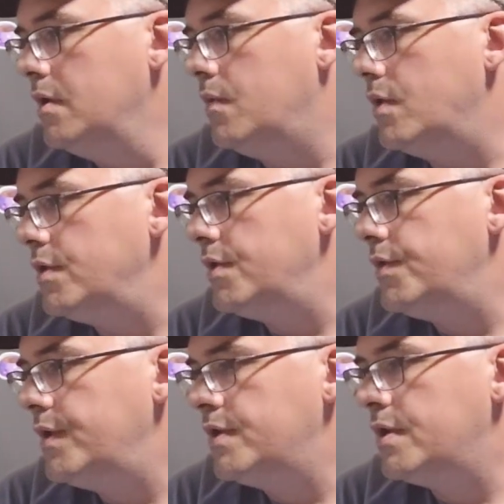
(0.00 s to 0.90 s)
One of the
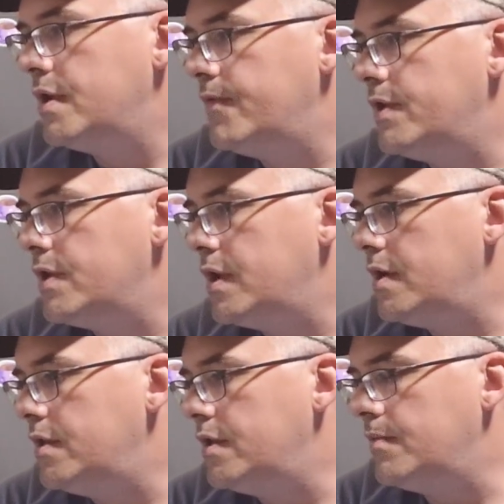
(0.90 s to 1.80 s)
things that I've
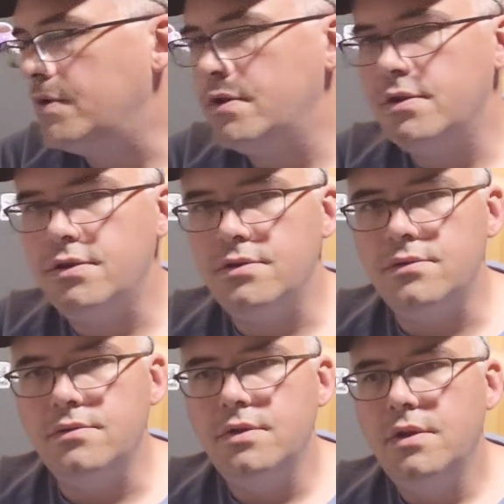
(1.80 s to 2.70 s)
decided that I'm going to
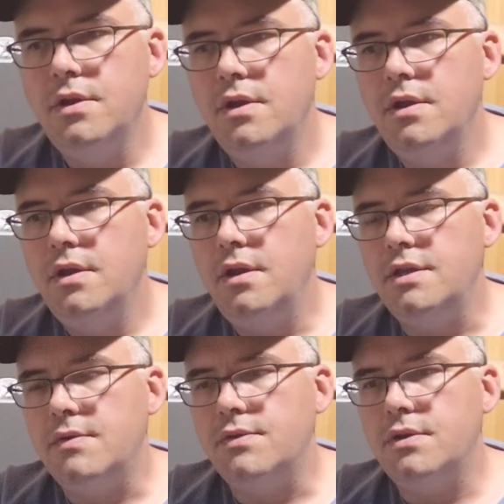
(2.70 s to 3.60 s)
do is
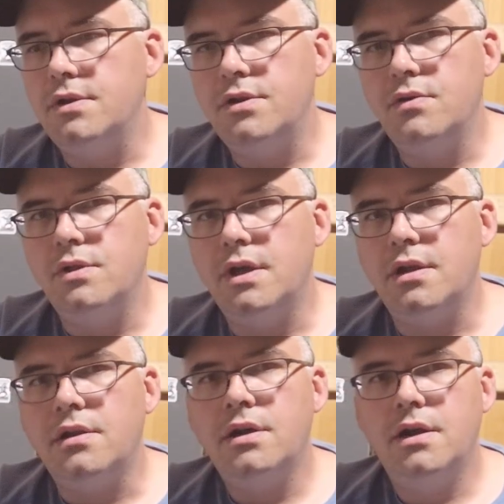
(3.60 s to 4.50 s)
I was going to do a lot
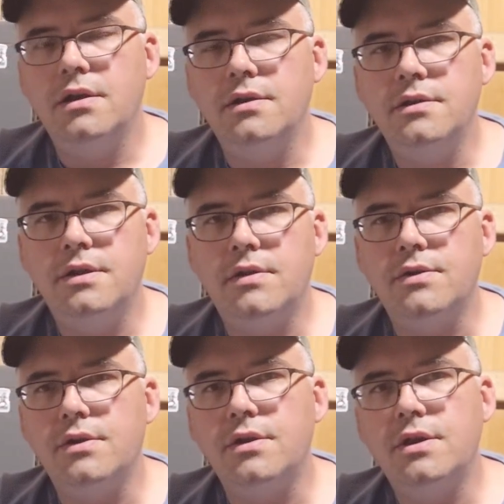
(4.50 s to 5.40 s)
of cutting. Like I was
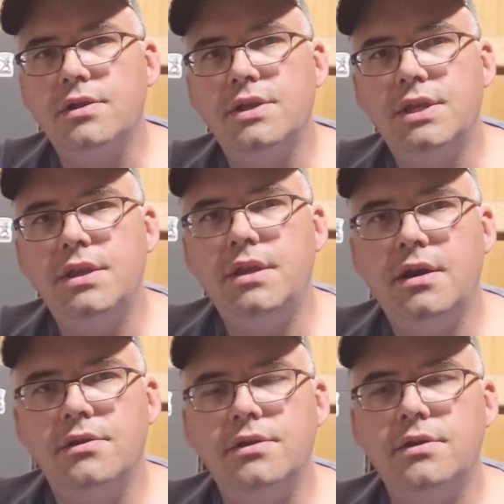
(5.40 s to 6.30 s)
going to cut the seat
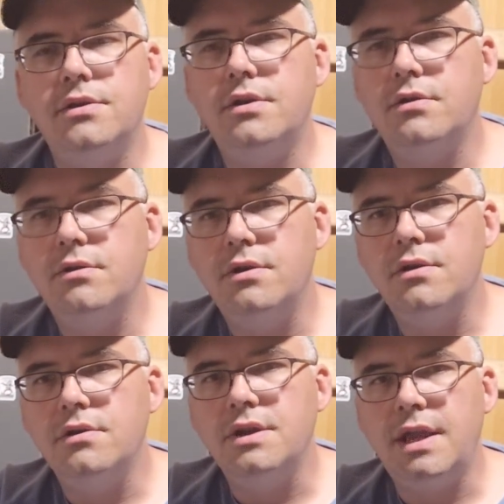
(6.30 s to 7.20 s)
out of the
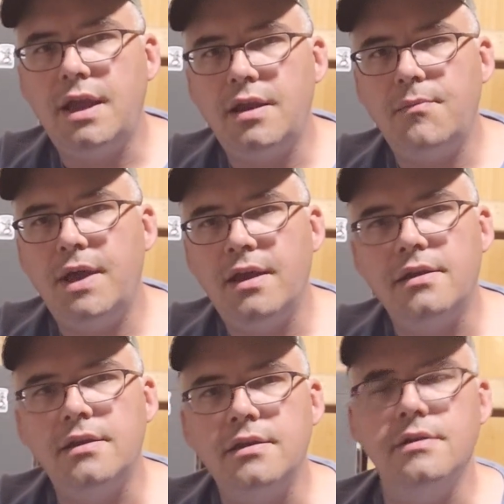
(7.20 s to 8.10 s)
interior and add it
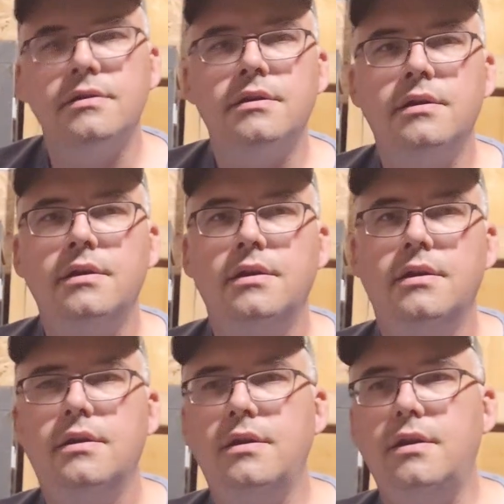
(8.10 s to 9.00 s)
back in,
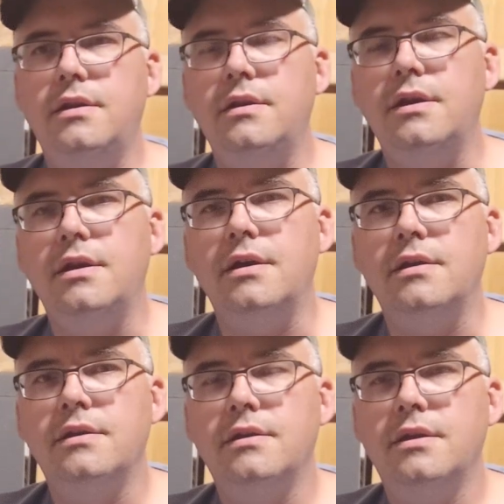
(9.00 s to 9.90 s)
and
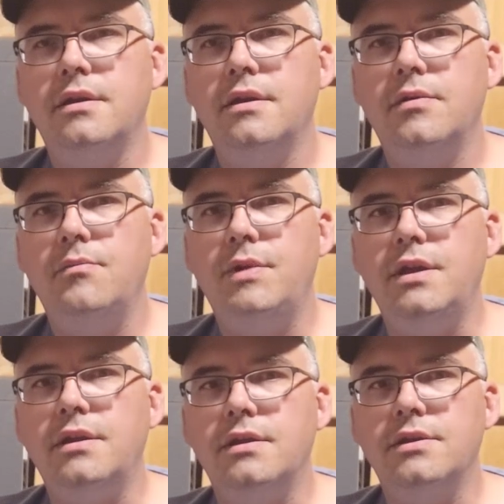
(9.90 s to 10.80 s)

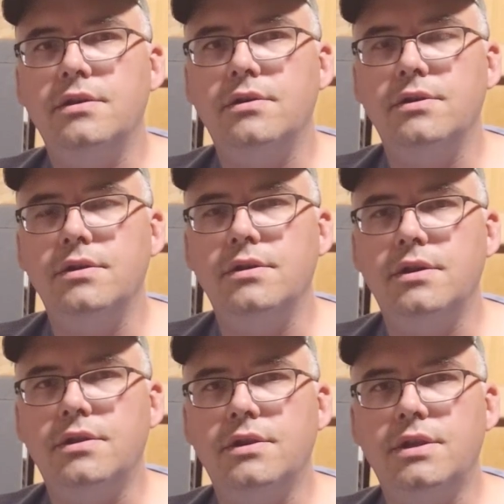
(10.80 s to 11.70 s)
make it so that
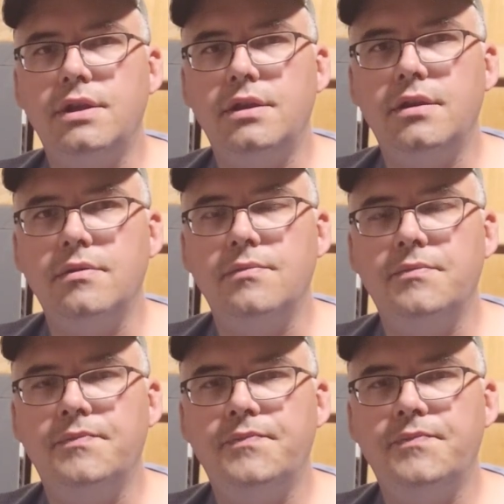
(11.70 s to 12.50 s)
like the seat can